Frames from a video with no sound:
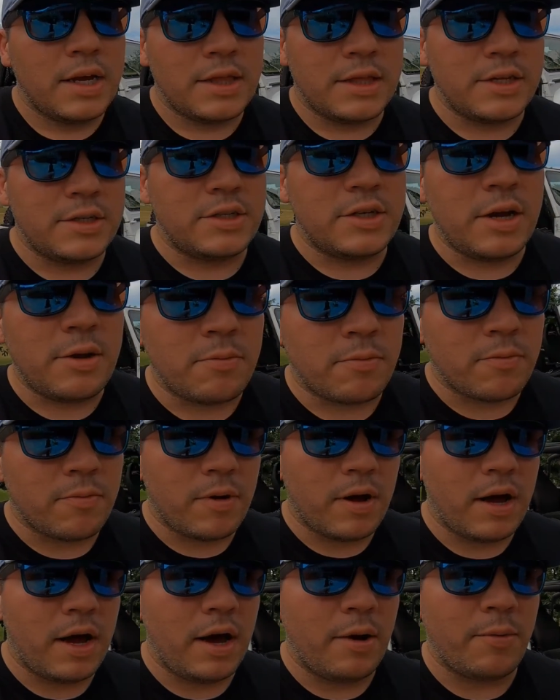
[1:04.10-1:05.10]
this Jeep,
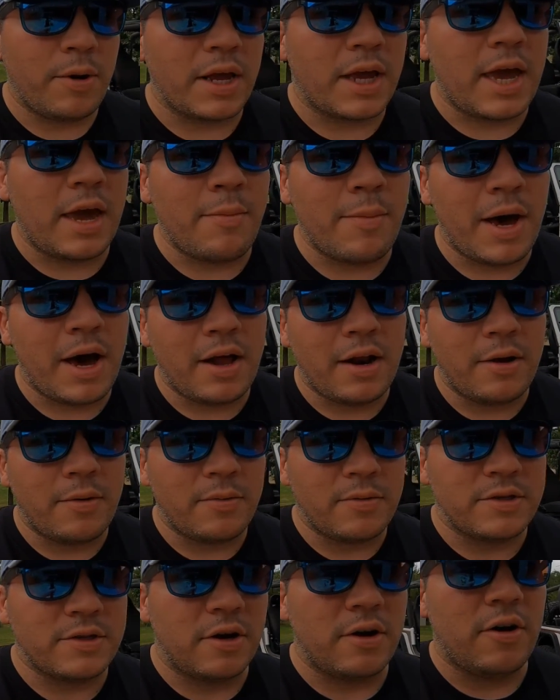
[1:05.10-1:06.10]
when it came out, it
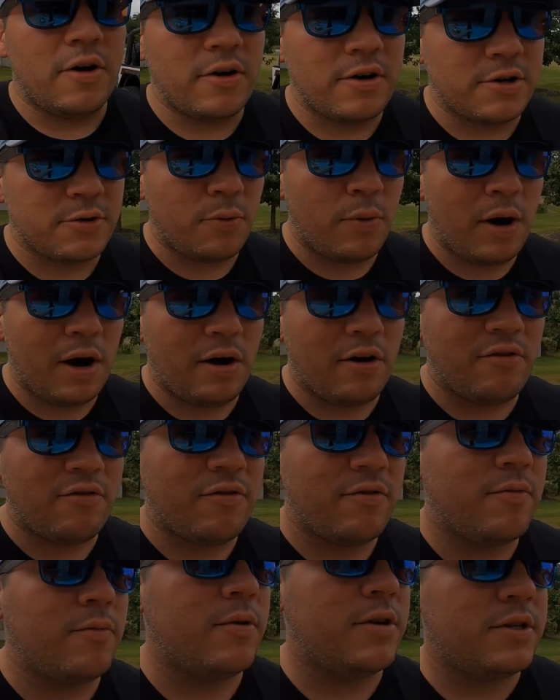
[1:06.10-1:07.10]
was on R12,
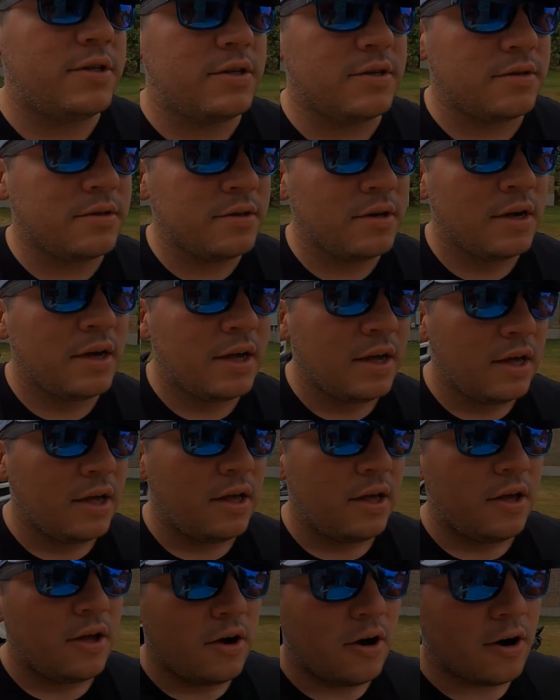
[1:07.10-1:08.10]
which is
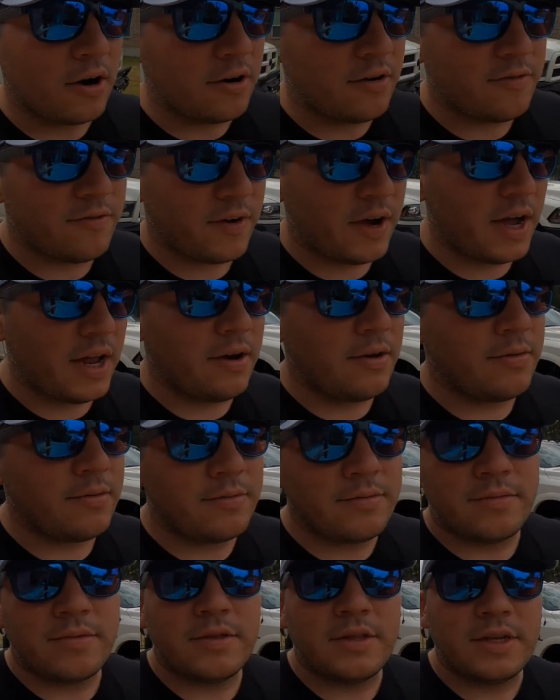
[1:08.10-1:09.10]
hard to find
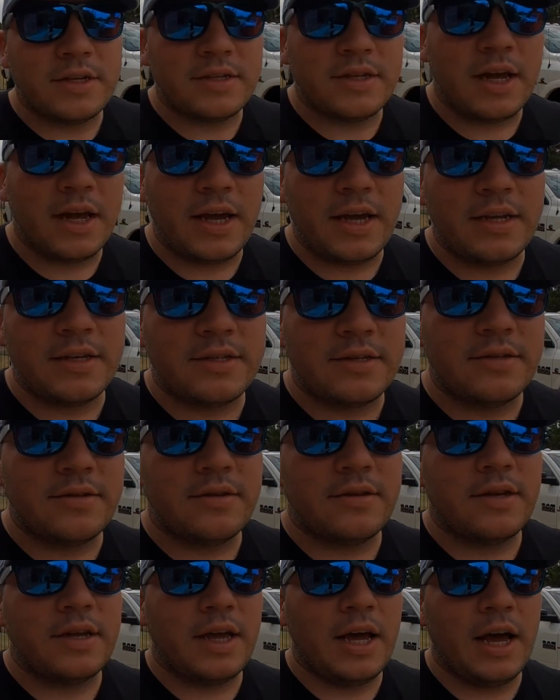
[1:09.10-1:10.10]
these days.
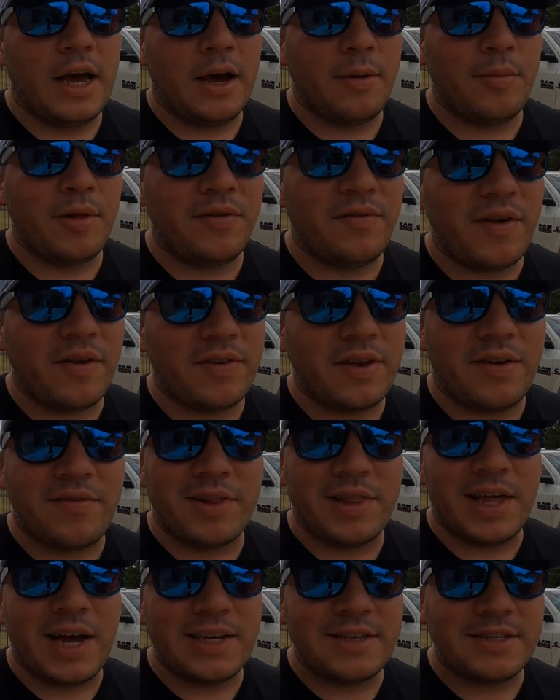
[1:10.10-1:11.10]
I believe you have to have
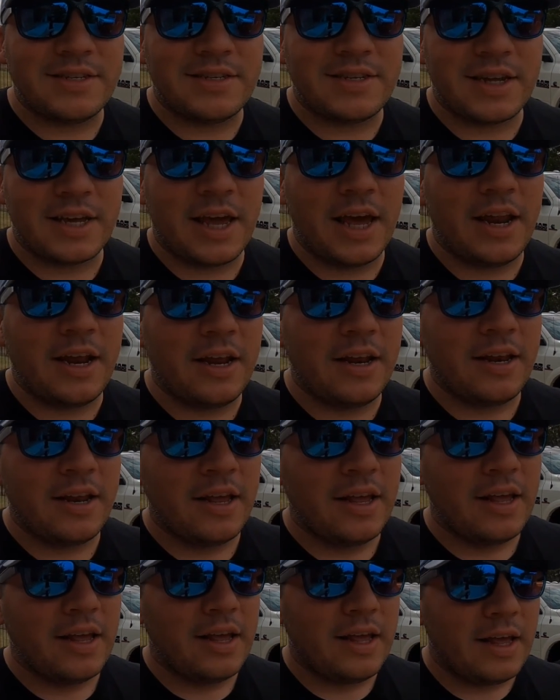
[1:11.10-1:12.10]
a license to get it.
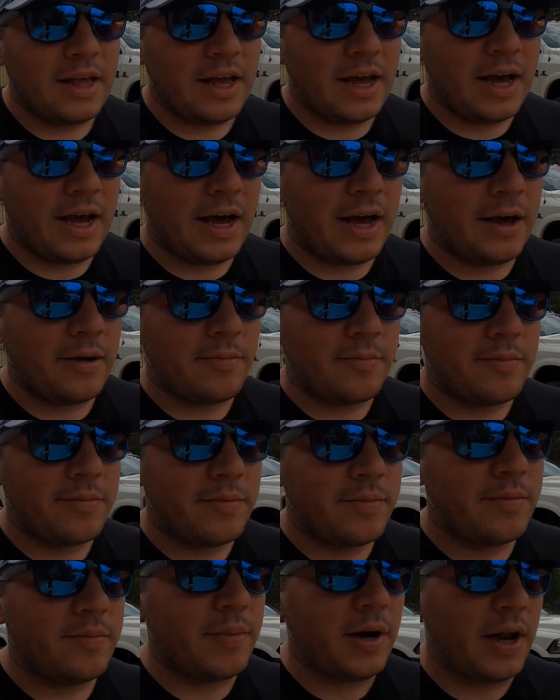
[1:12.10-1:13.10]
But
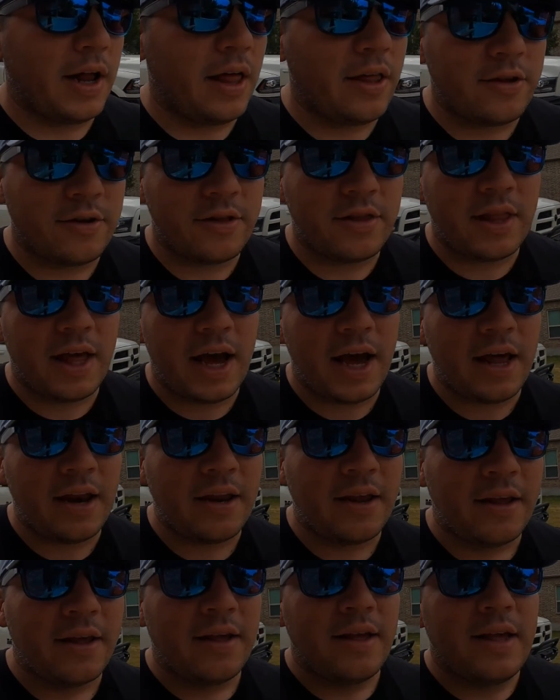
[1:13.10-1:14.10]
other than that,